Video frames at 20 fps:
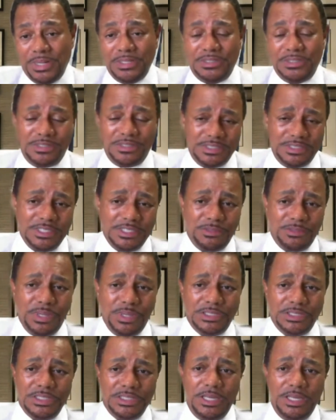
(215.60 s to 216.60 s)
6
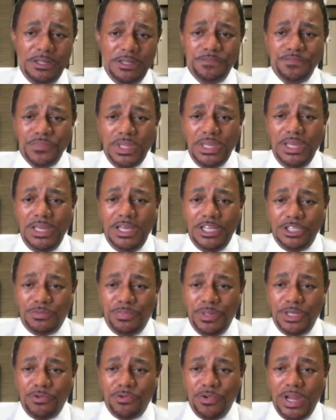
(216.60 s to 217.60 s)
months in. It's
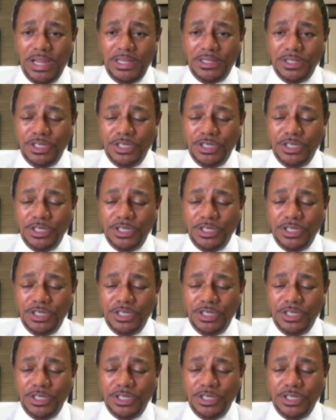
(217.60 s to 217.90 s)
been great.